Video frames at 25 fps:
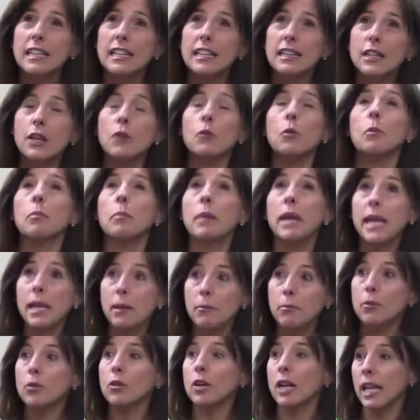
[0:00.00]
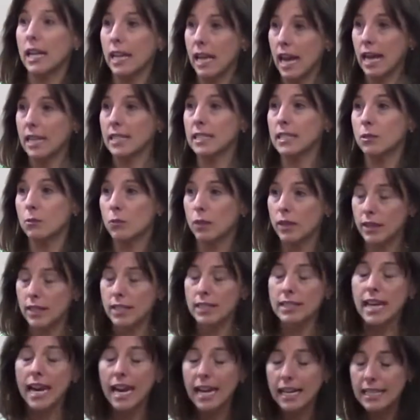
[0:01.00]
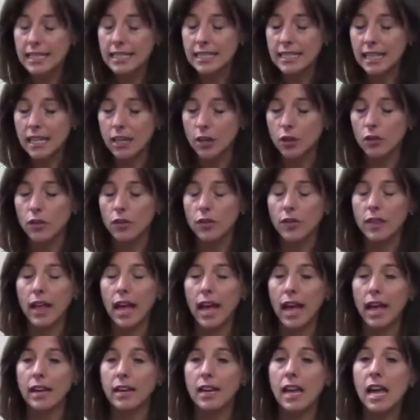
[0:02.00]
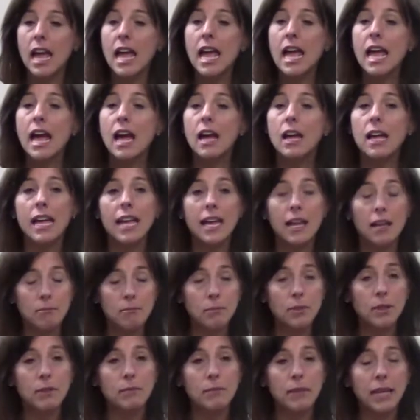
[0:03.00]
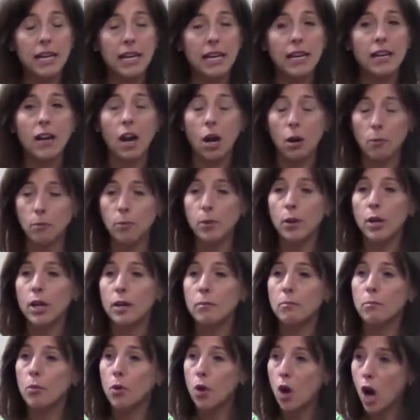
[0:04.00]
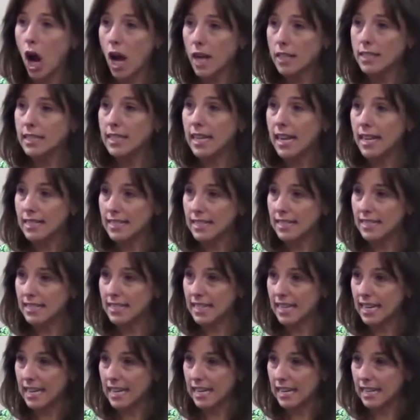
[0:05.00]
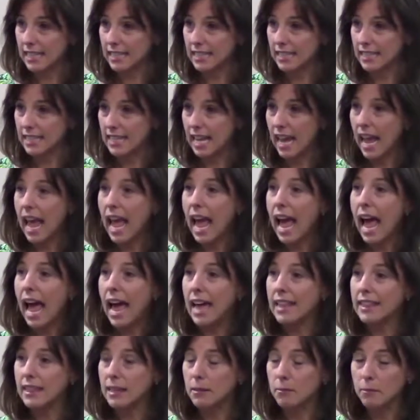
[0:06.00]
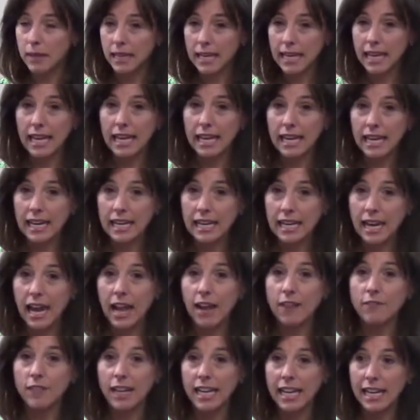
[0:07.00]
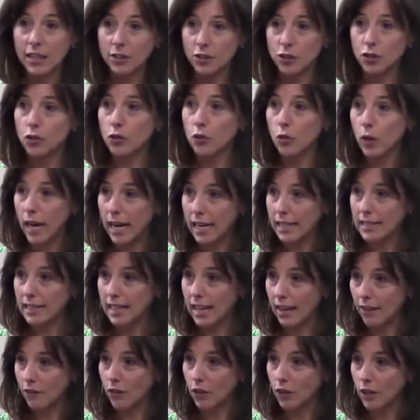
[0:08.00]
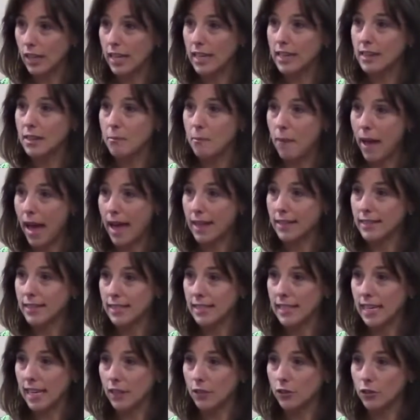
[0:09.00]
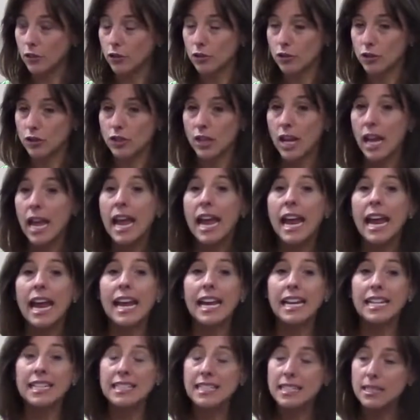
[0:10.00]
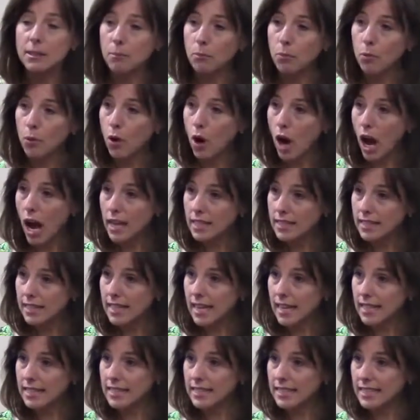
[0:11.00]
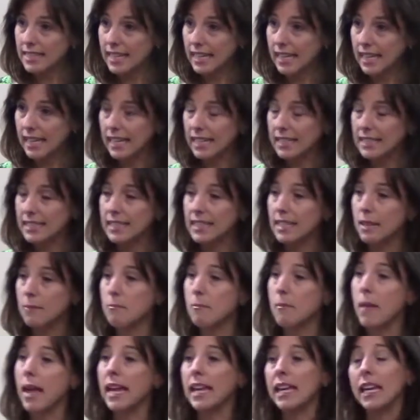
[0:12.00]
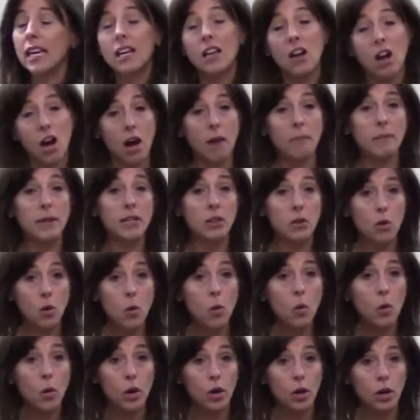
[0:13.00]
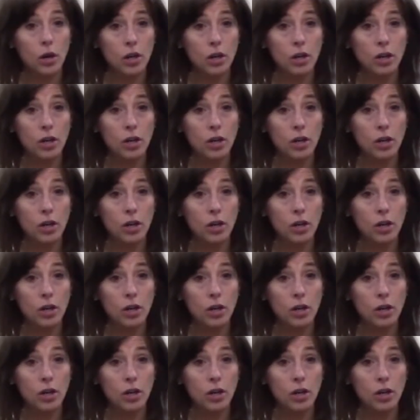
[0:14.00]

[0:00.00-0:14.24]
there were people connected with the Dana Center that implemented or put process TEKS at the beginning of each grade level in the math standards. And it's the process TEKS that make it Common Core.